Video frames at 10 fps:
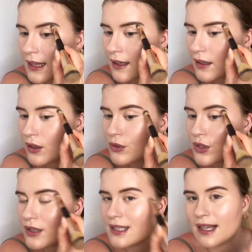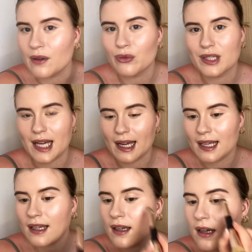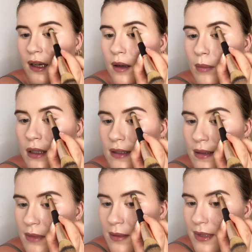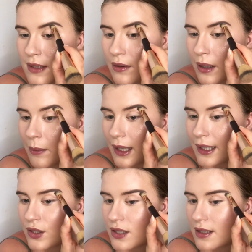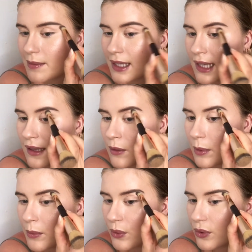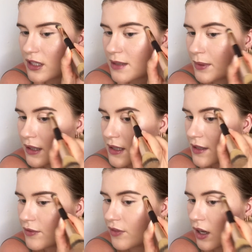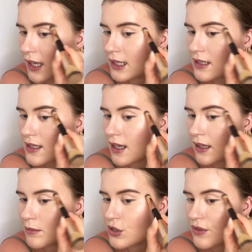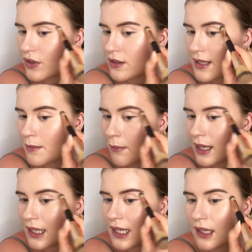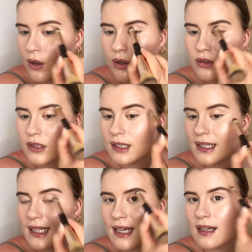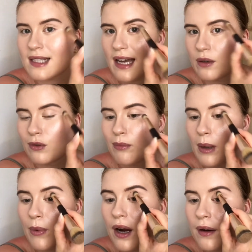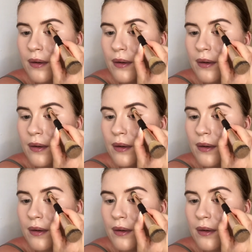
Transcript: I don't do this every day, but sometimes it's a great way just to make it a little bit more crisper and defined, and I'm just focusing mainly on the tail of my brow.